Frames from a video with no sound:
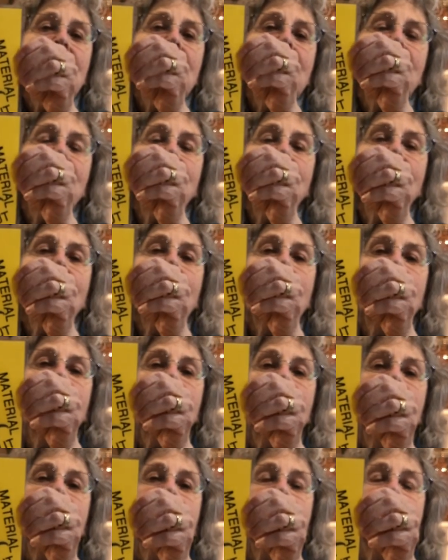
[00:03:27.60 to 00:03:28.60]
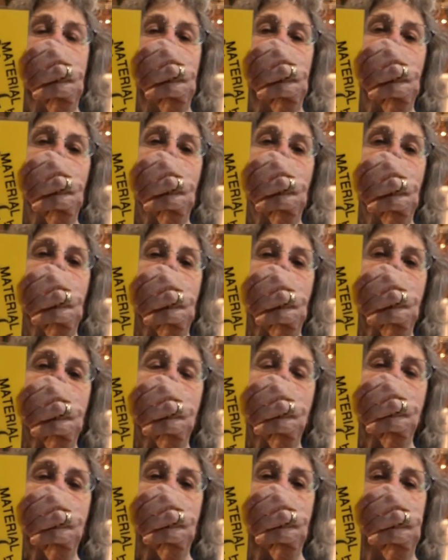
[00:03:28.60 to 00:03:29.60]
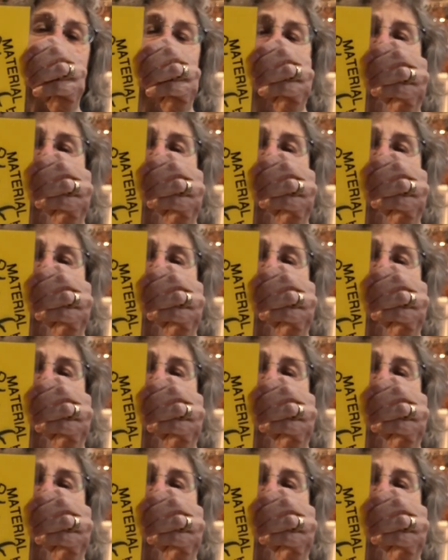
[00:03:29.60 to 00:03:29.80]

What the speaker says: Do you like things that are prickly?